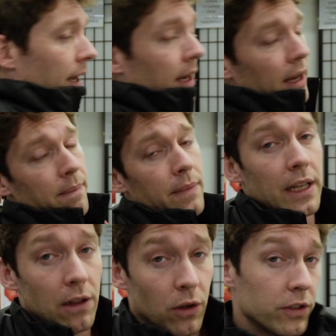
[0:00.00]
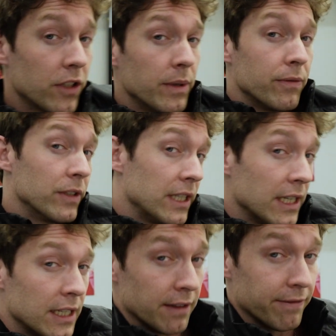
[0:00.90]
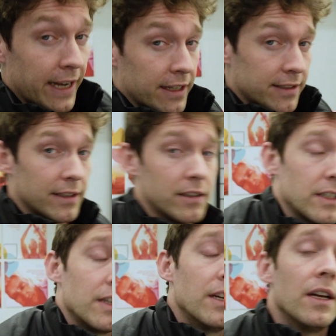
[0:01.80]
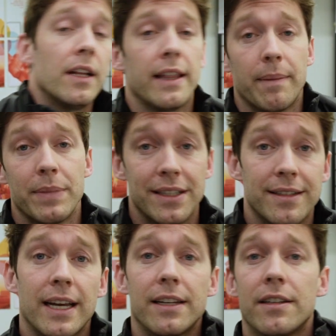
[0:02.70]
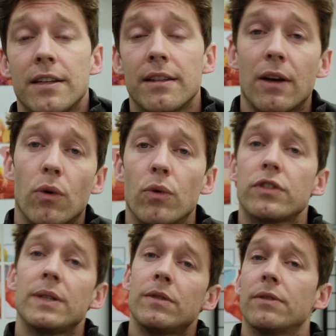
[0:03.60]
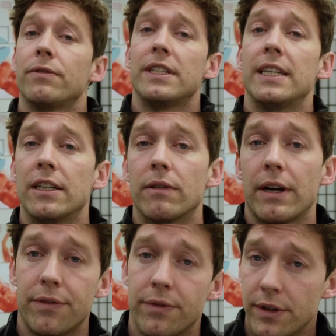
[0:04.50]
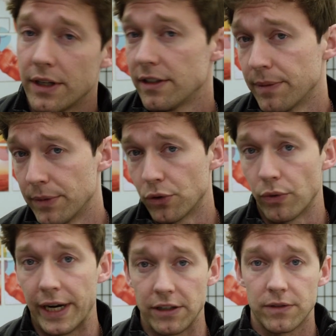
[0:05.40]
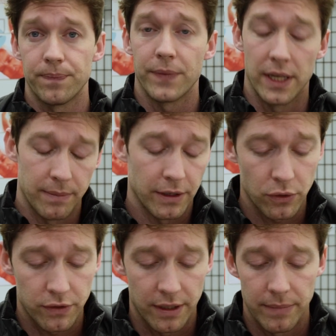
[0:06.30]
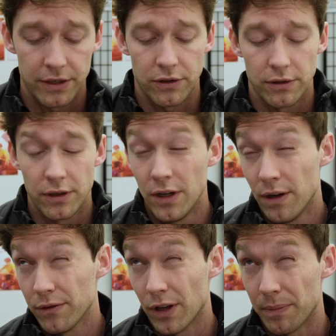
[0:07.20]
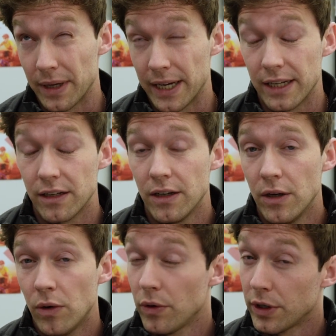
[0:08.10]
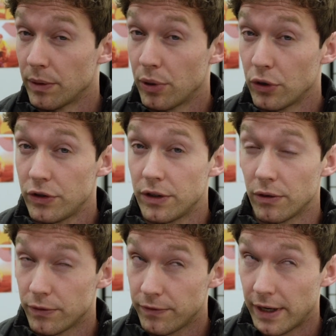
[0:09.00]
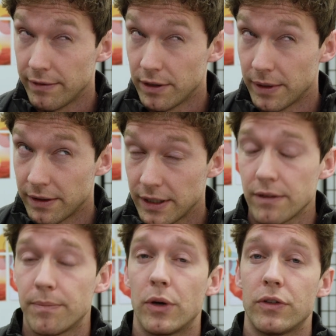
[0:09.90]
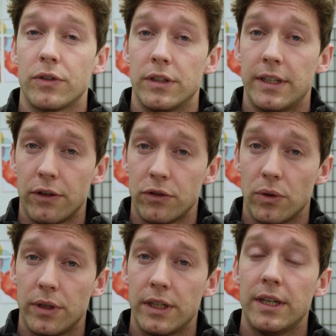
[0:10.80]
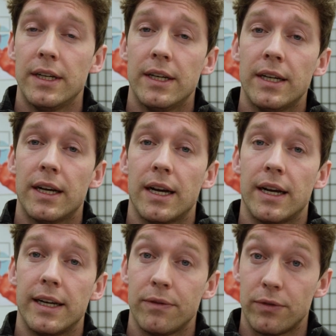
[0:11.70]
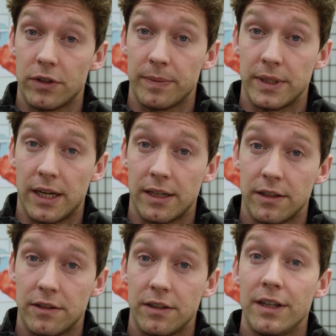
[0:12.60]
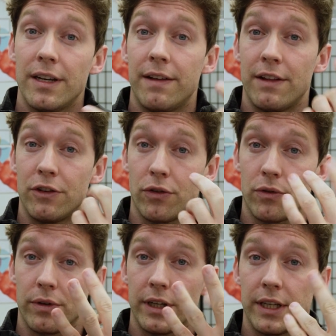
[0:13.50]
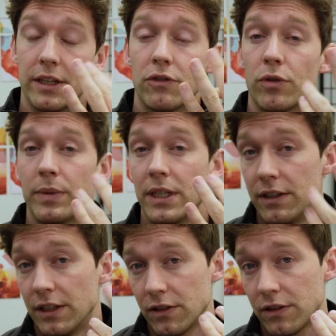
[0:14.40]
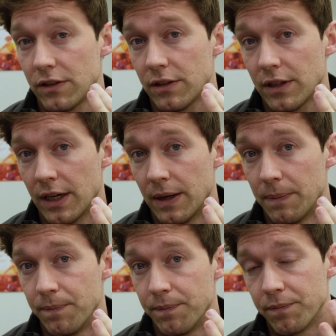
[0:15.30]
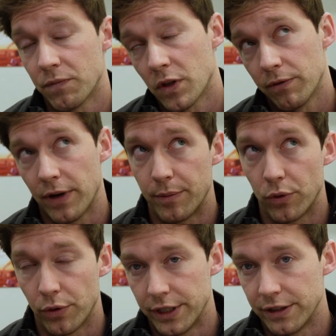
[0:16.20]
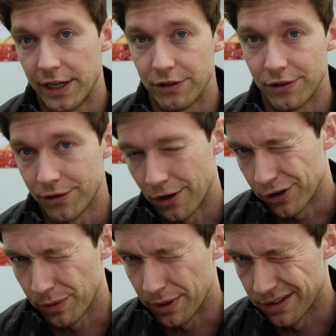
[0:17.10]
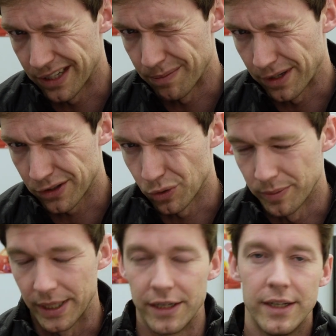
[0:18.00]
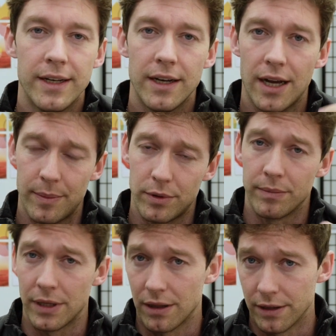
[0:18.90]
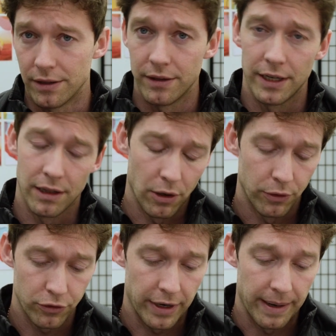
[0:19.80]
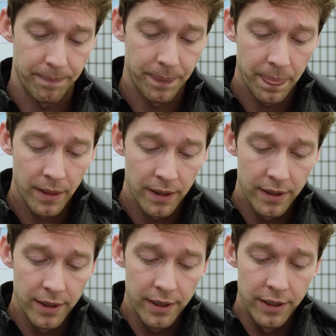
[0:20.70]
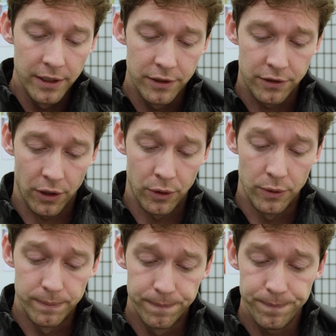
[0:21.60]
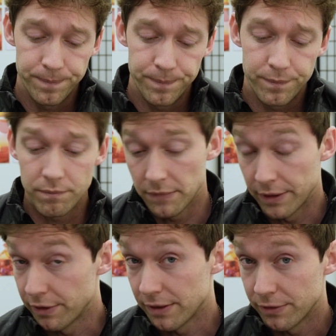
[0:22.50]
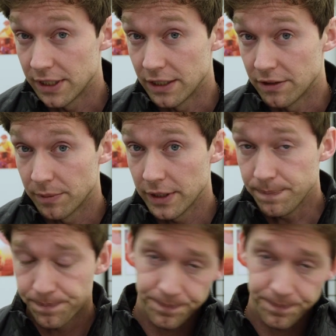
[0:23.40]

Um, it looks to be fatiguing the fastest. That being said, they all seem to fatigue around a similar rate. And the muscles they measured, top of my head, looking at post, there's five of them I think, posterior deltoid, uh, infraspinatus, and then your three trapezius um, fiber orientations, arguably the same muscle, but upper, middle, and, and lower trap. So everything fatigues similarly,